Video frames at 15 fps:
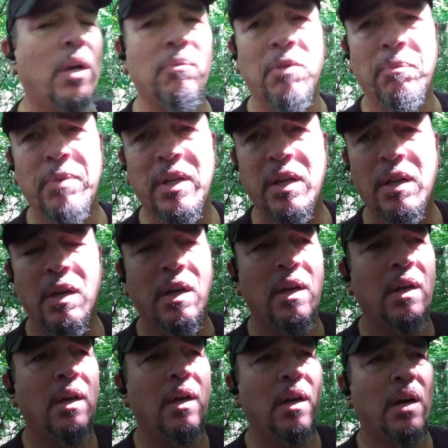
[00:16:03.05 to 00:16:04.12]
want him to be,
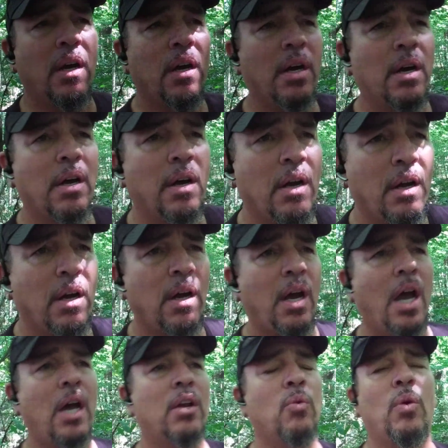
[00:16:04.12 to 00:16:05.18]

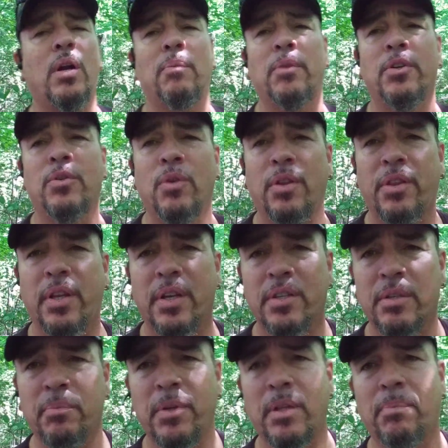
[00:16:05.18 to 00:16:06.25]
I don't want him to do the
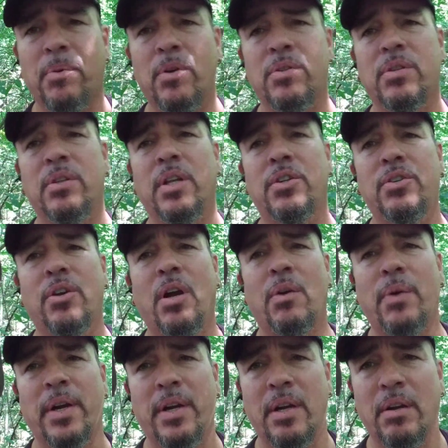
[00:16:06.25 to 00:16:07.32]
things and be the person that you
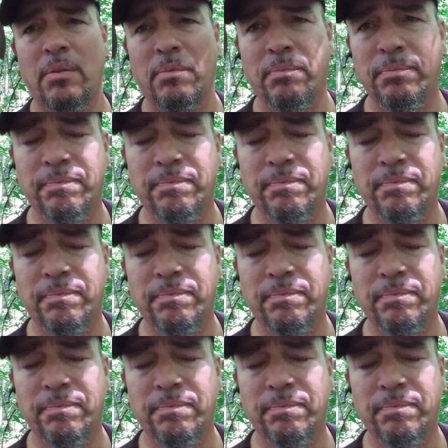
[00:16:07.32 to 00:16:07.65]
are right now.